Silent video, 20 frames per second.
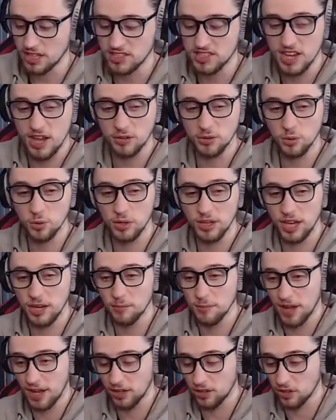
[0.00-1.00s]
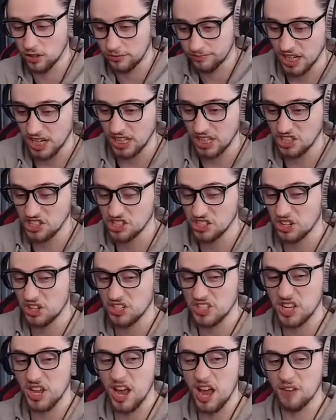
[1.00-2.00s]
the Town Hall came back on, and do you
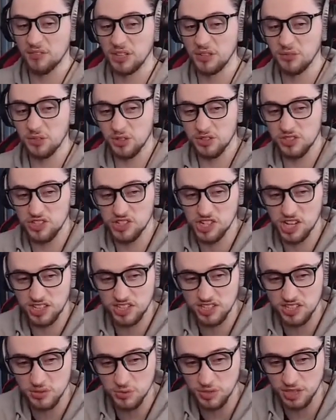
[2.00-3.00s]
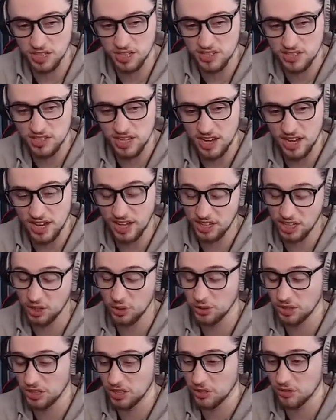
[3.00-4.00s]
notice how I haven't even gone to check to see what it is yet? And I
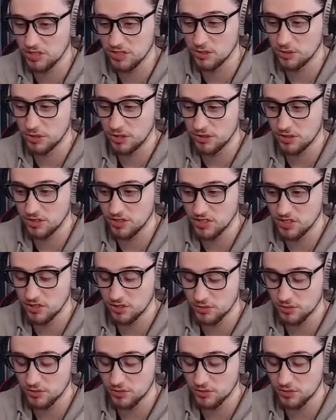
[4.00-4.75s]
already know it's Lornathon 2.